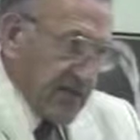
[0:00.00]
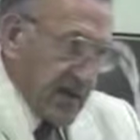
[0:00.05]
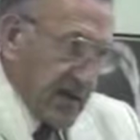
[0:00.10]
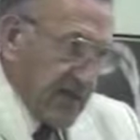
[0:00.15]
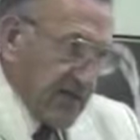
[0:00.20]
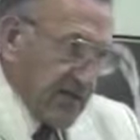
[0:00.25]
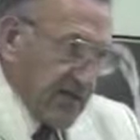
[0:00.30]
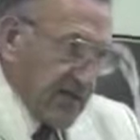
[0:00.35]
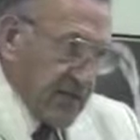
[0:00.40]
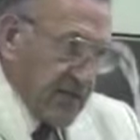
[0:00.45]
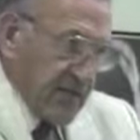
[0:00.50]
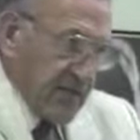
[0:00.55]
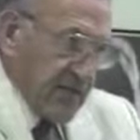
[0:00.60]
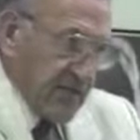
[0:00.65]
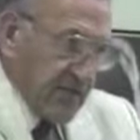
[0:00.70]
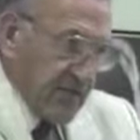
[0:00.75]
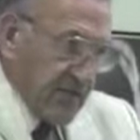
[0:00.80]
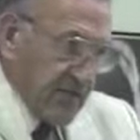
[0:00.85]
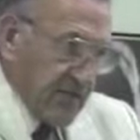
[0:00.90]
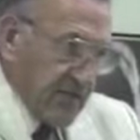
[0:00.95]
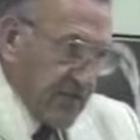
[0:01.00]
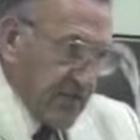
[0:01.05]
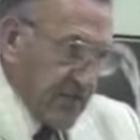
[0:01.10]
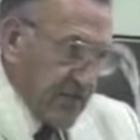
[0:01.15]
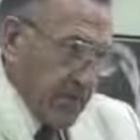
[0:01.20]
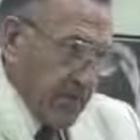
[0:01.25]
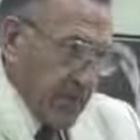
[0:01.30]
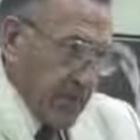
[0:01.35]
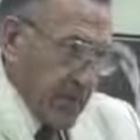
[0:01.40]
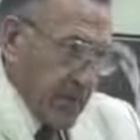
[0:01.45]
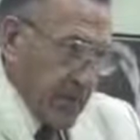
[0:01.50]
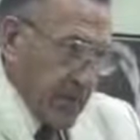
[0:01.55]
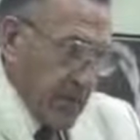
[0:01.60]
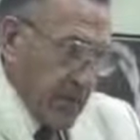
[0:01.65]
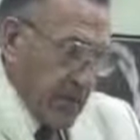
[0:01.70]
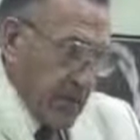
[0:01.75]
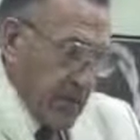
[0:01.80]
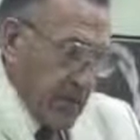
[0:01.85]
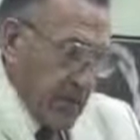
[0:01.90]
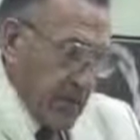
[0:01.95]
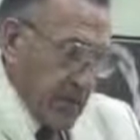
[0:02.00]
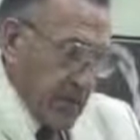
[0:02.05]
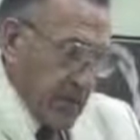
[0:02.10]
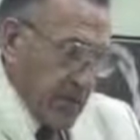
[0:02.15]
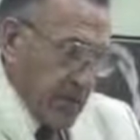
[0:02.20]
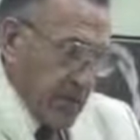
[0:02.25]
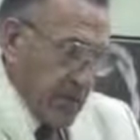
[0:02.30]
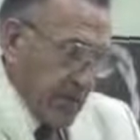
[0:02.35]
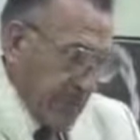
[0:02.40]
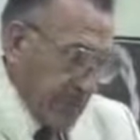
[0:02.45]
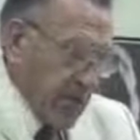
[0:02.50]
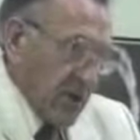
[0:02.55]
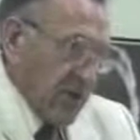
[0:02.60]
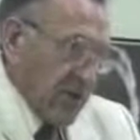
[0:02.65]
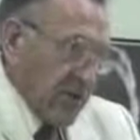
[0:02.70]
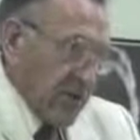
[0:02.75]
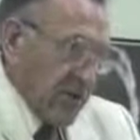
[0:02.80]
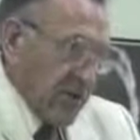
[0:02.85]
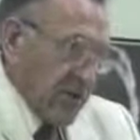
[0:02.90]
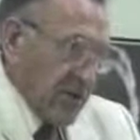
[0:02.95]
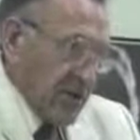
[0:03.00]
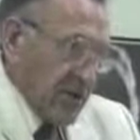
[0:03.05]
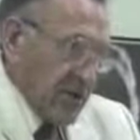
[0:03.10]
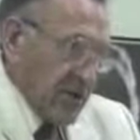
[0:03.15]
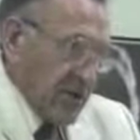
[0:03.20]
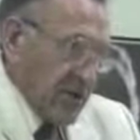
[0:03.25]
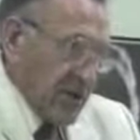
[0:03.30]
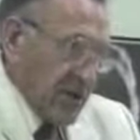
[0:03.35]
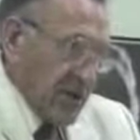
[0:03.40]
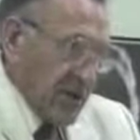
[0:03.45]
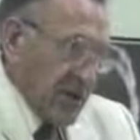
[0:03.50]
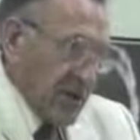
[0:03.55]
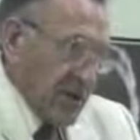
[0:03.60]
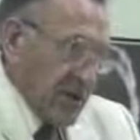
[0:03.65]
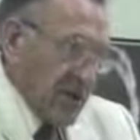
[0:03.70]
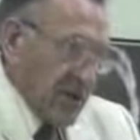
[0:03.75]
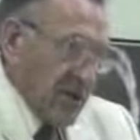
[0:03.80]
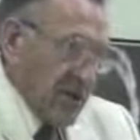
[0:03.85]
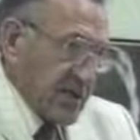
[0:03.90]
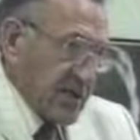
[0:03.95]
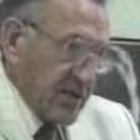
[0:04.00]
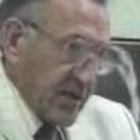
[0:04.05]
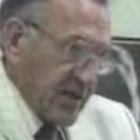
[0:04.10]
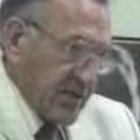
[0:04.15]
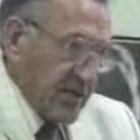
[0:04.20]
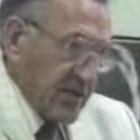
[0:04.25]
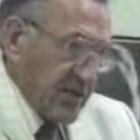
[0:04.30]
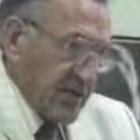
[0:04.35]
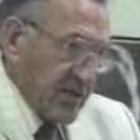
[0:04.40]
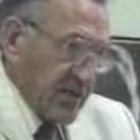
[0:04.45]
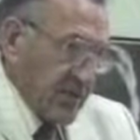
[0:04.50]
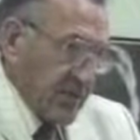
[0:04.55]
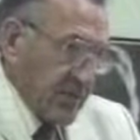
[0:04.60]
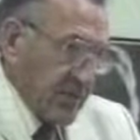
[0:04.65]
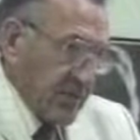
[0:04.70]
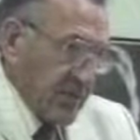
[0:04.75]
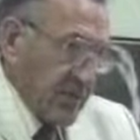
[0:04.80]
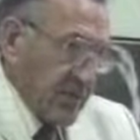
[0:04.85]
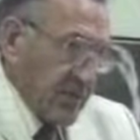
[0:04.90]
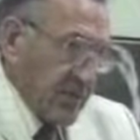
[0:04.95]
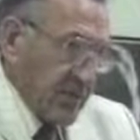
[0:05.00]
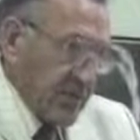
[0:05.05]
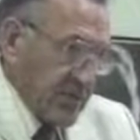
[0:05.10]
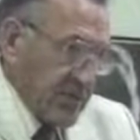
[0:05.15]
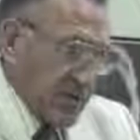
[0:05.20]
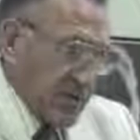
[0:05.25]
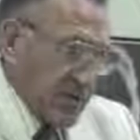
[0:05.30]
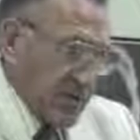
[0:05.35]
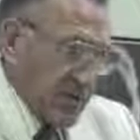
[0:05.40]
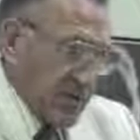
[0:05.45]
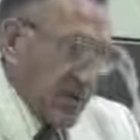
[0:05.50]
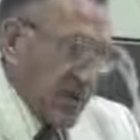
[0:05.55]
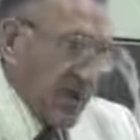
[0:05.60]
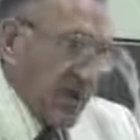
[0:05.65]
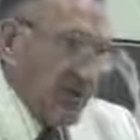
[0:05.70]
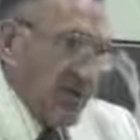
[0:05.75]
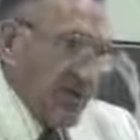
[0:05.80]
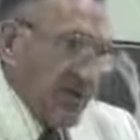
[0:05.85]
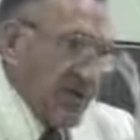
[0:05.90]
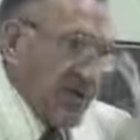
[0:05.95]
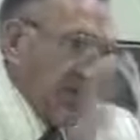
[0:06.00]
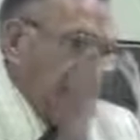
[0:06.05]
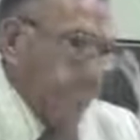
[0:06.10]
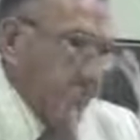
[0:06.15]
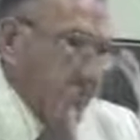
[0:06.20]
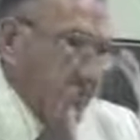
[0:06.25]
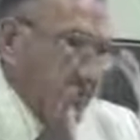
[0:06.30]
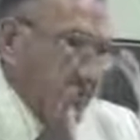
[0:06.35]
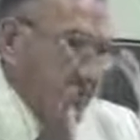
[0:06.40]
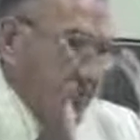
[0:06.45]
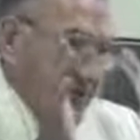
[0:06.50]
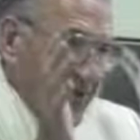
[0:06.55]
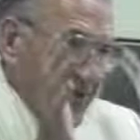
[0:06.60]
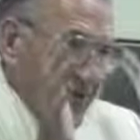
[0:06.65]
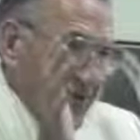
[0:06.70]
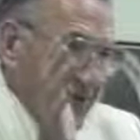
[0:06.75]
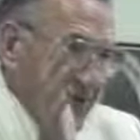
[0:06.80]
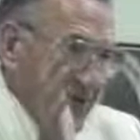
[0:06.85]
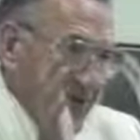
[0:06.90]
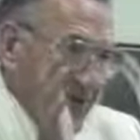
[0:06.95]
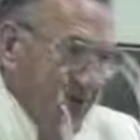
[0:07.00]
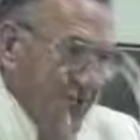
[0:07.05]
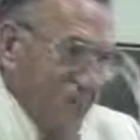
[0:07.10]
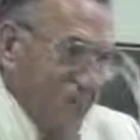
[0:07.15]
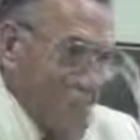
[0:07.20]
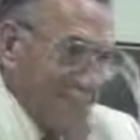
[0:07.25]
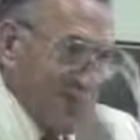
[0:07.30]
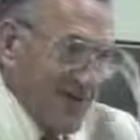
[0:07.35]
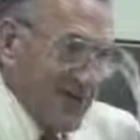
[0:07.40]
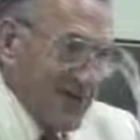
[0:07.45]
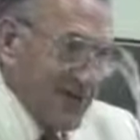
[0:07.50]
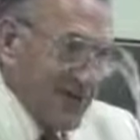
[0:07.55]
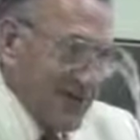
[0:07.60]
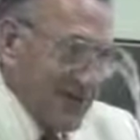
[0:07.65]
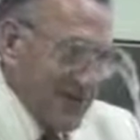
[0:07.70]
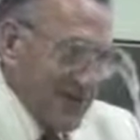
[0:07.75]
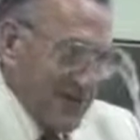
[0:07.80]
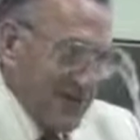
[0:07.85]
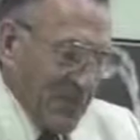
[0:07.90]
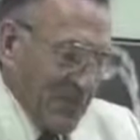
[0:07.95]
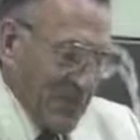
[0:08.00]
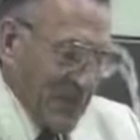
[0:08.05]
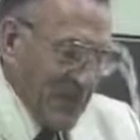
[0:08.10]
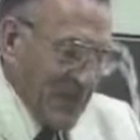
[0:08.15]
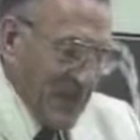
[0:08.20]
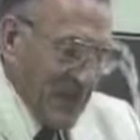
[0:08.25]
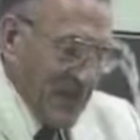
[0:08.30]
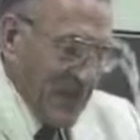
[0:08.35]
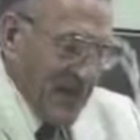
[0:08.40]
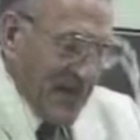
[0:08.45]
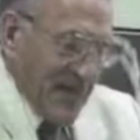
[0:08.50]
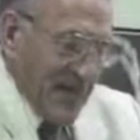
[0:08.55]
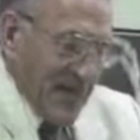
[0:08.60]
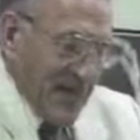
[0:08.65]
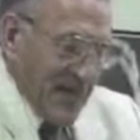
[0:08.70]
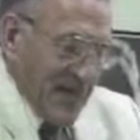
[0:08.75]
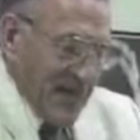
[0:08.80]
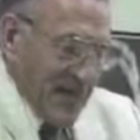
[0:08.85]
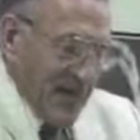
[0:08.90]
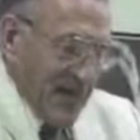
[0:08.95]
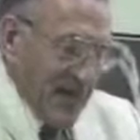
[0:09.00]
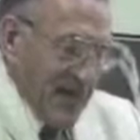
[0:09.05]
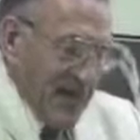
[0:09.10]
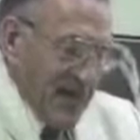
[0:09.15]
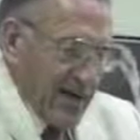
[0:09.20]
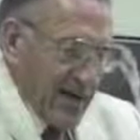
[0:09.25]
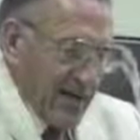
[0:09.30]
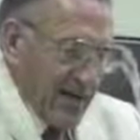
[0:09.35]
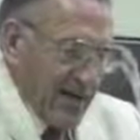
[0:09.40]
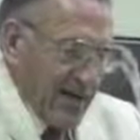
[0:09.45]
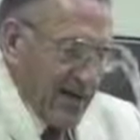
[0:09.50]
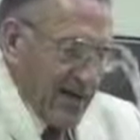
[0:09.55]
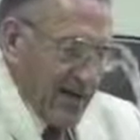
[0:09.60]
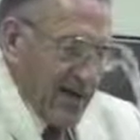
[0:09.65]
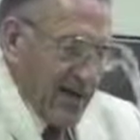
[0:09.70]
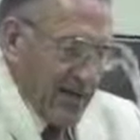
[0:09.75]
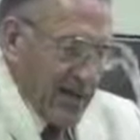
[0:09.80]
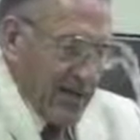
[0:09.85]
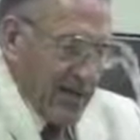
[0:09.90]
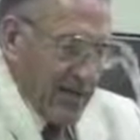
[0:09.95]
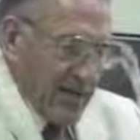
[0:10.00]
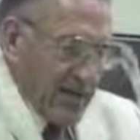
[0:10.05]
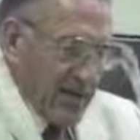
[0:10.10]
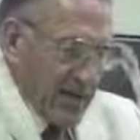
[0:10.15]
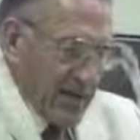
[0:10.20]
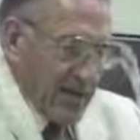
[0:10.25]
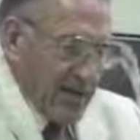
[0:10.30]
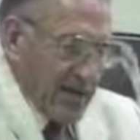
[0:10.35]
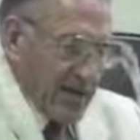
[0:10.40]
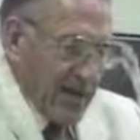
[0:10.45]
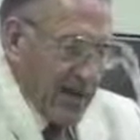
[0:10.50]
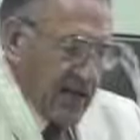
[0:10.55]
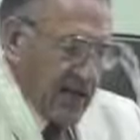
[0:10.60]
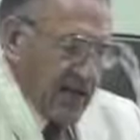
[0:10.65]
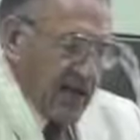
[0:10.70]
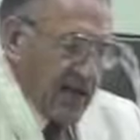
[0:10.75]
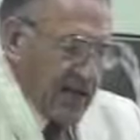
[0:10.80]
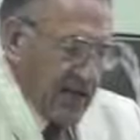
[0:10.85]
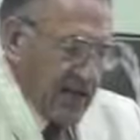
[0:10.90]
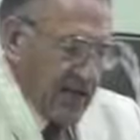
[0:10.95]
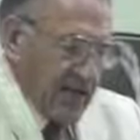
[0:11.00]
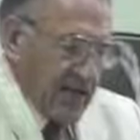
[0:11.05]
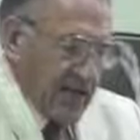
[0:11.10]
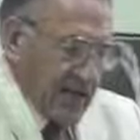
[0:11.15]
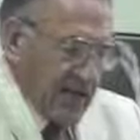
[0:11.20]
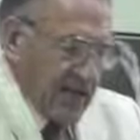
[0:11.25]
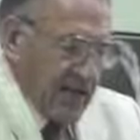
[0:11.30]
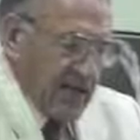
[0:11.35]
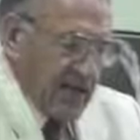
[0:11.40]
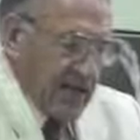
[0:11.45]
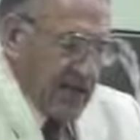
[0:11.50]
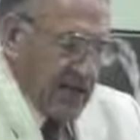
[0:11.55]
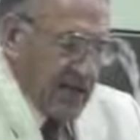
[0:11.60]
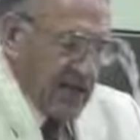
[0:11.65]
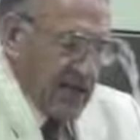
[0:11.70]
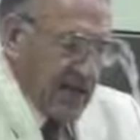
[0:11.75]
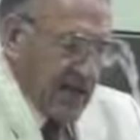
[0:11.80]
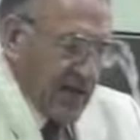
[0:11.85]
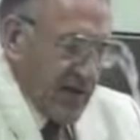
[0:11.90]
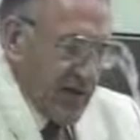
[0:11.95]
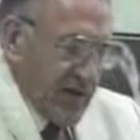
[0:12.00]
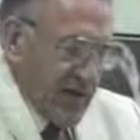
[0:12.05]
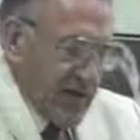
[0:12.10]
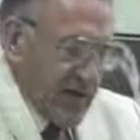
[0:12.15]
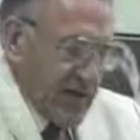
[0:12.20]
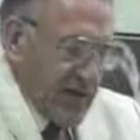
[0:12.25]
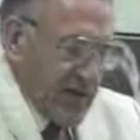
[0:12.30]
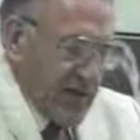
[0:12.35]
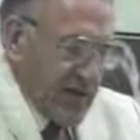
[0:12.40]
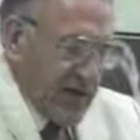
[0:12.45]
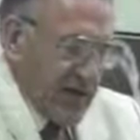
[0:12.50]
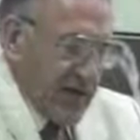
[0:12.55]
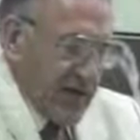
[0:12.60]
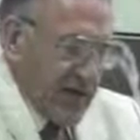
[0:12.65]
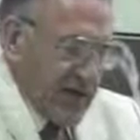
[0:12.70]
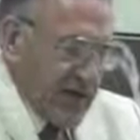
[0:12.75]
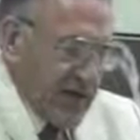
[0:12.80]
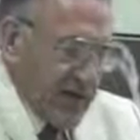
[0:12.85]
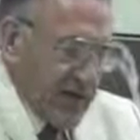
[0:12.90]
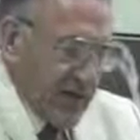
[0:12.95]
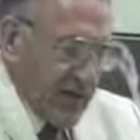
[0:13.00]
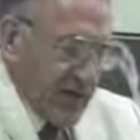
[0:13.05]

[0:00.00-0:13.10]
to have something to work with to get something produced. Hey, Bill didn't notice you, Marie. Lord bless you. Good to see you. Uh, all right. He's got he he's he's got what it takes